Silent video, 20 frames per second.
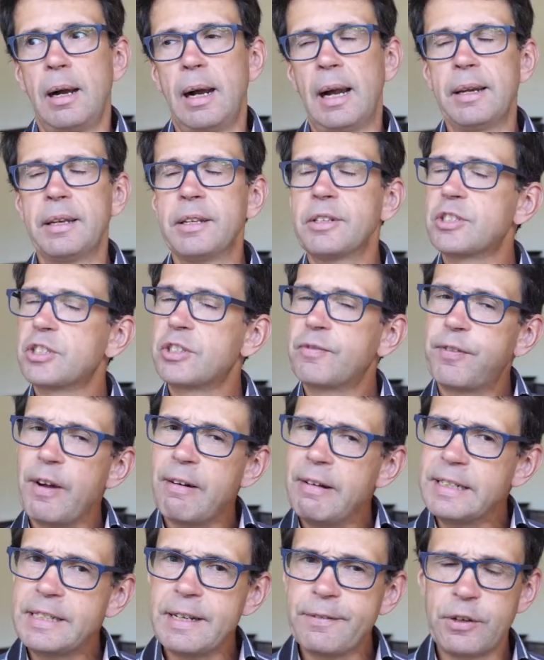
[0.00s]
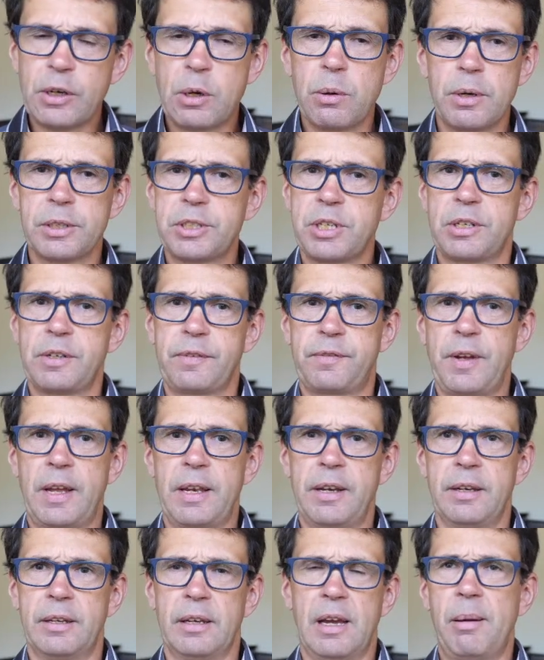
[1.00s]
And it's very difficult as a
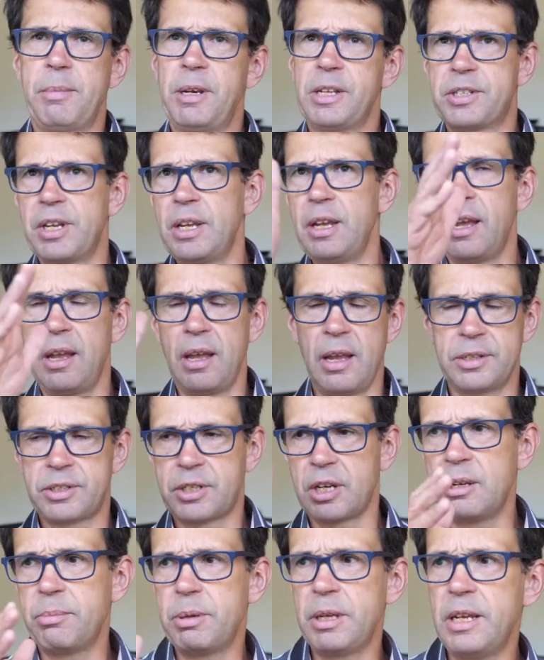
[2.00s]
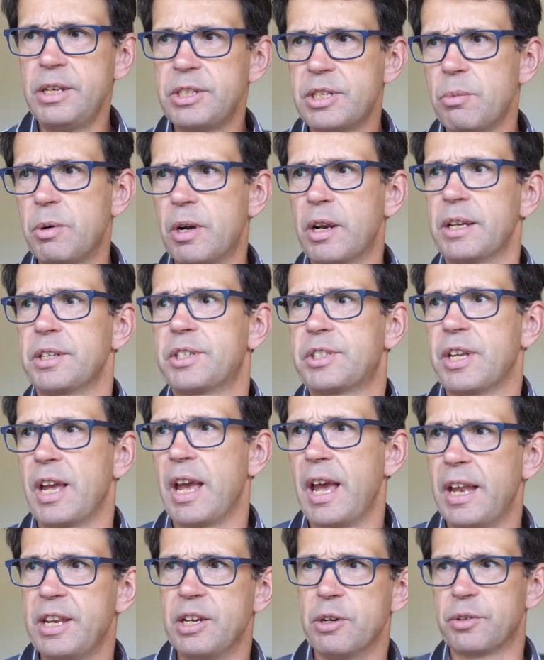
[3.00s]
defender. I mean, it's going to be easy when I
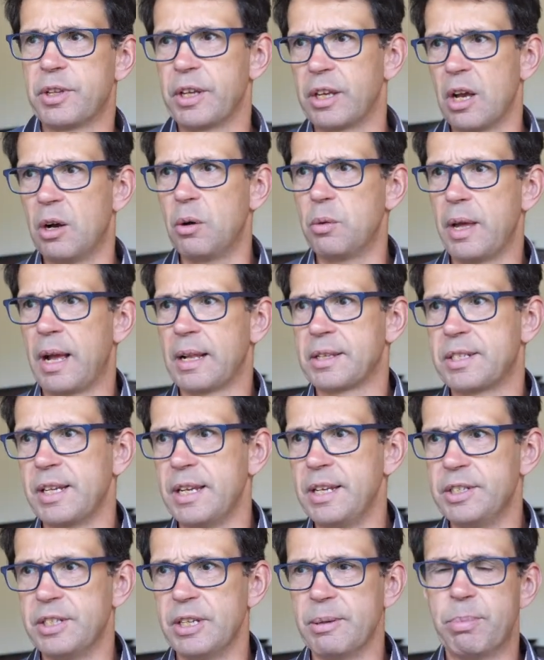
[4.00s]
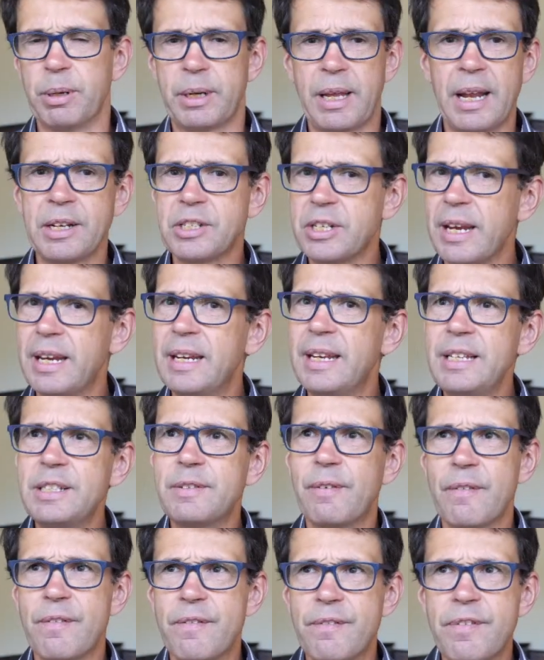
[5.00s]
say it and you'll think, oh, that's easy. But actually, it
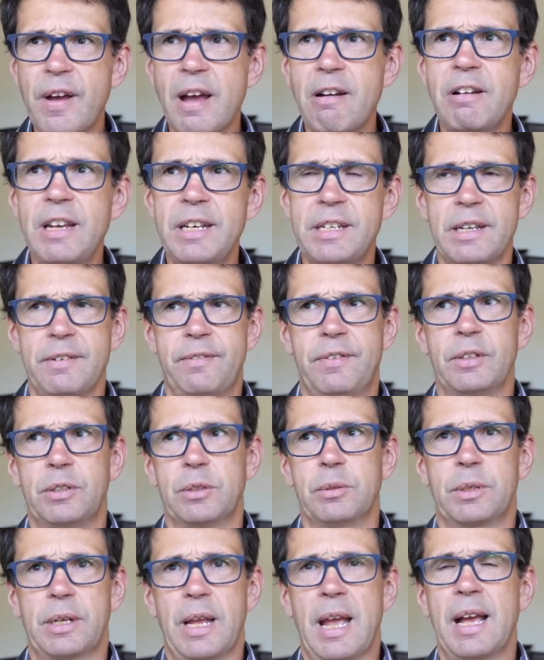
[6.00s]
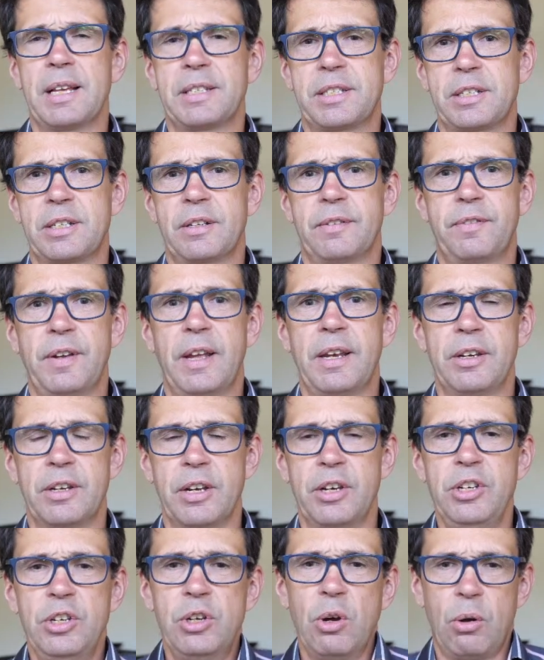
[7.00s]
is very difficult as a
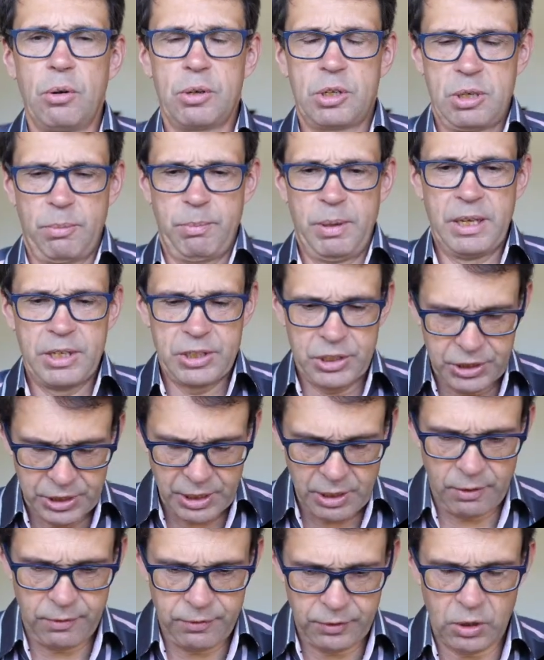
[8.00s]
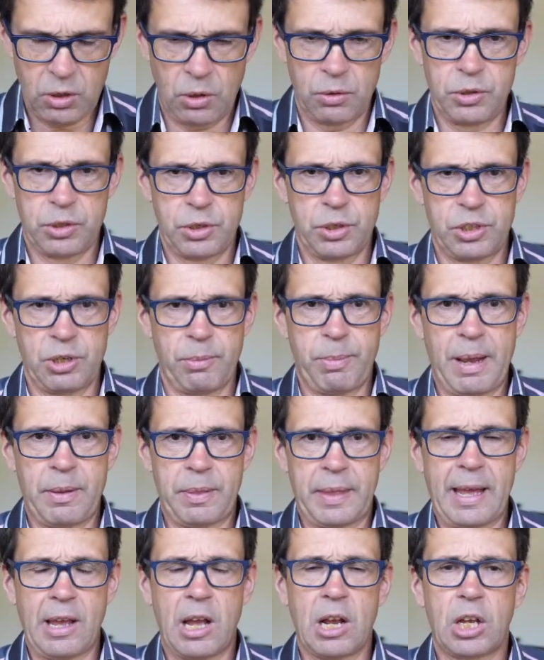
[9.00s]
defender not to be self-conscious
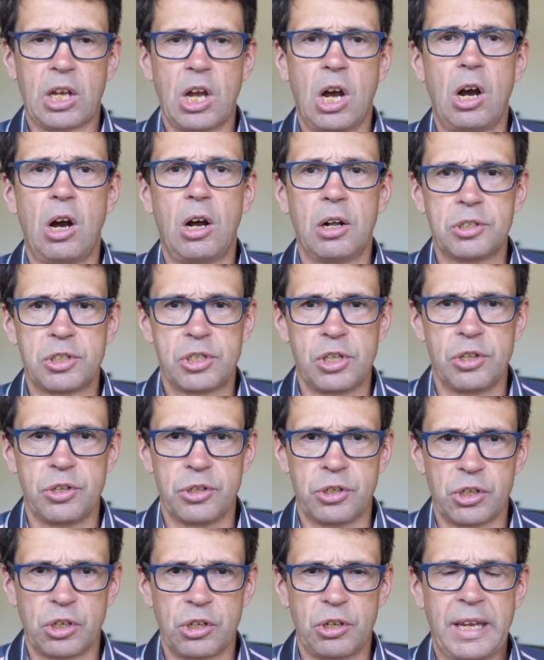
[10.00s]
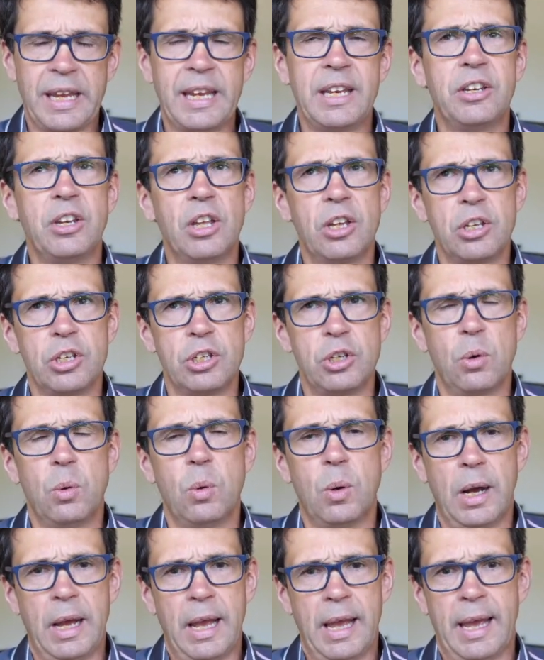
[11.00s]
about the cards that are in
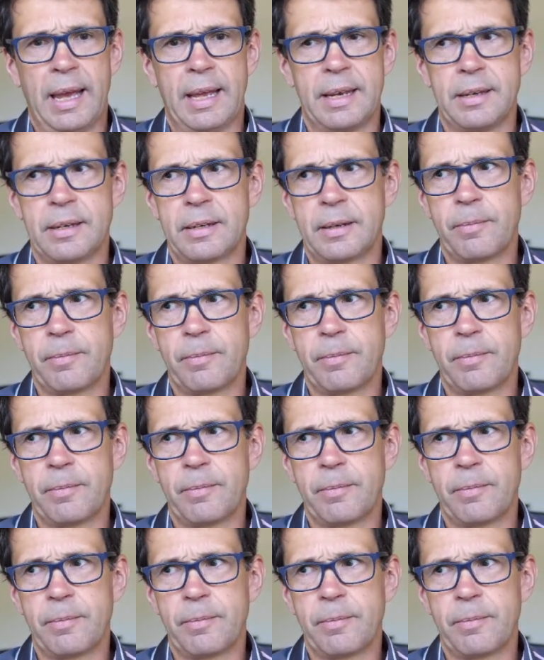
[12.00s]
your hand.